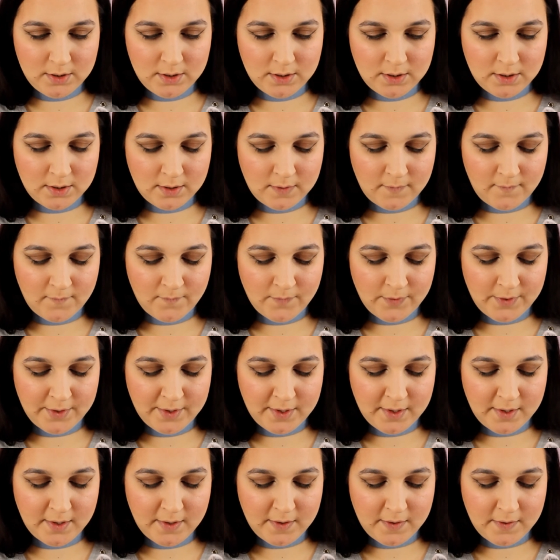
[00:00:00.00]

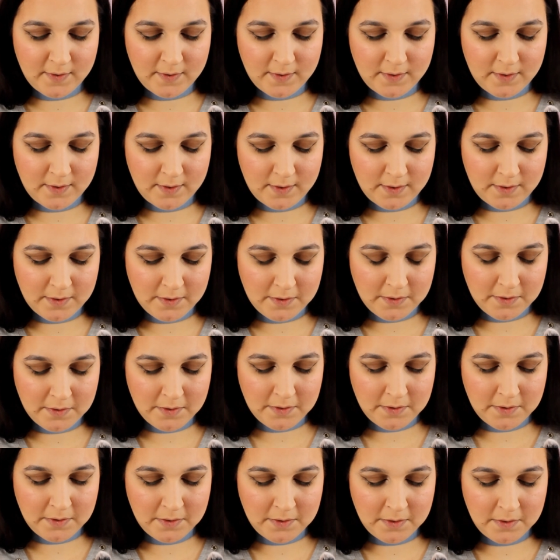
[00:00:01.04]

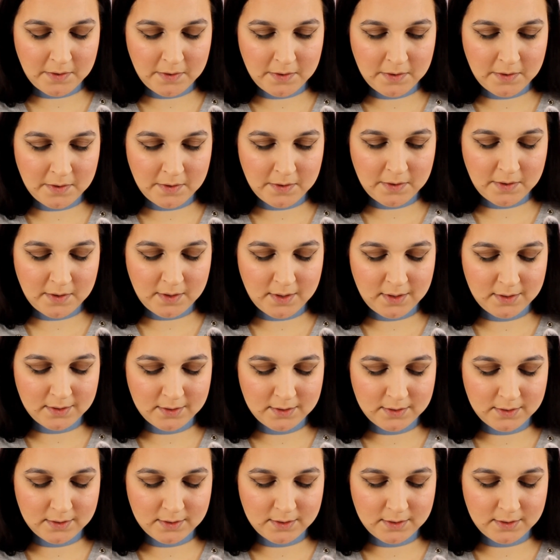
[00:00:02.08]
Nobody speaks.